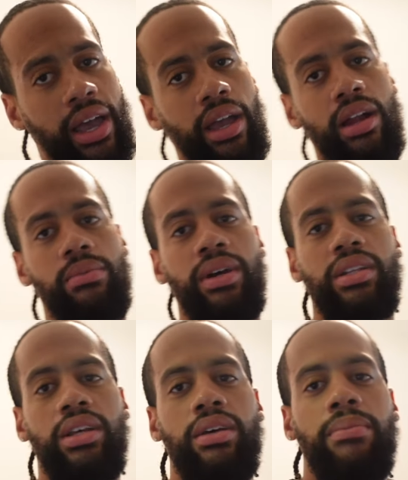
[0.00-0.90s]
hanging up right
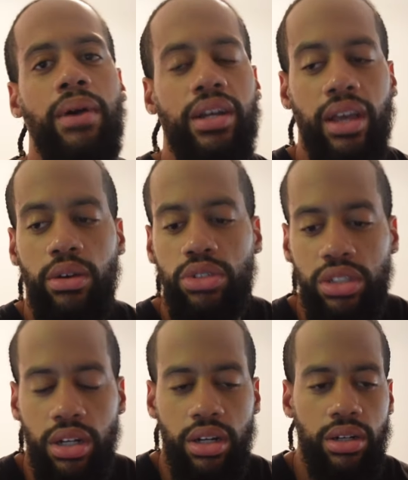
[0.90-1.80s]
there by the couch.
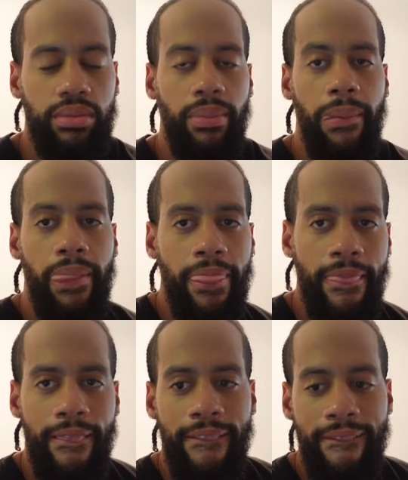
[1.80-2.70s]

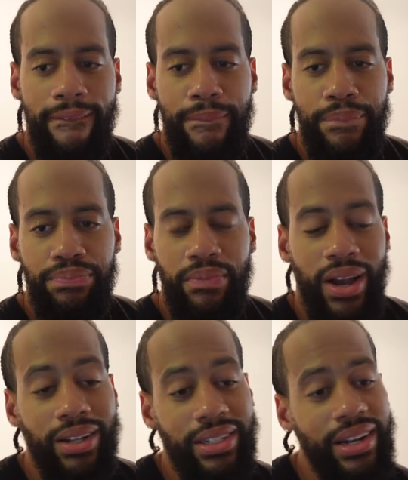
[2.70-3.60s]
Um,
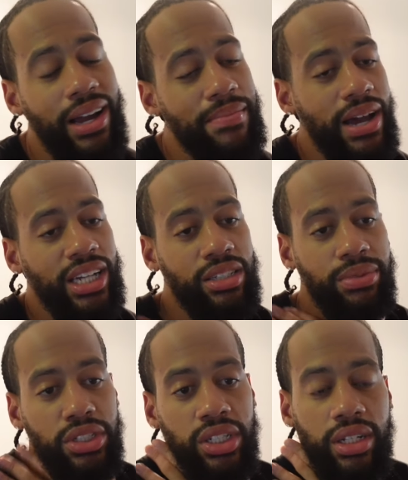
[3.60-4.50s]
other than that, man, I just
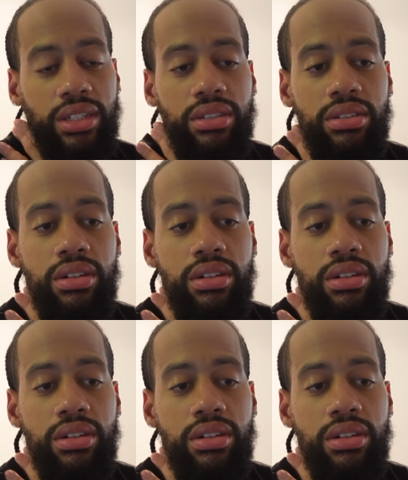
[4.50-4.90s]
been chilling.